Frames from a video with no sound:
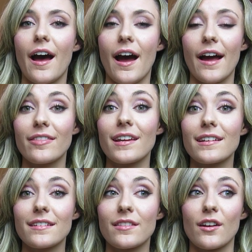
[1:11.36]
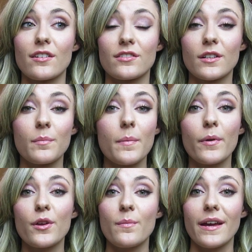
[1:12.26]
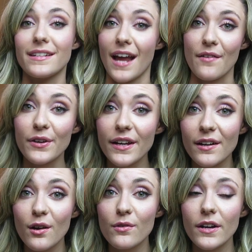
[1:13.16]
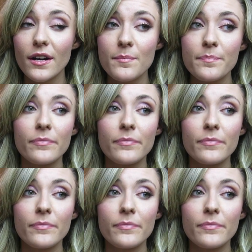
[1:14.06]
I think there are certain people you may never get over.